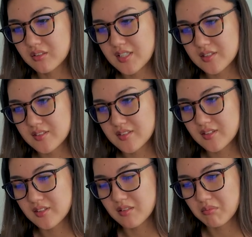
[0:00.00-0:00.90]

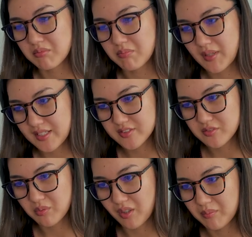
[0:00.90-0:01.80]
is the
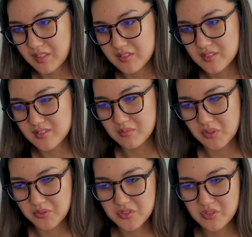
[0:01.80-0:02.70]
best one because it's the
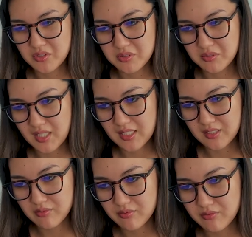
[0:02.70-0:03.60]
most
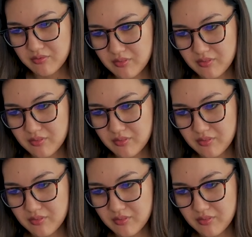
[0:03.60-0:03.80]
creative.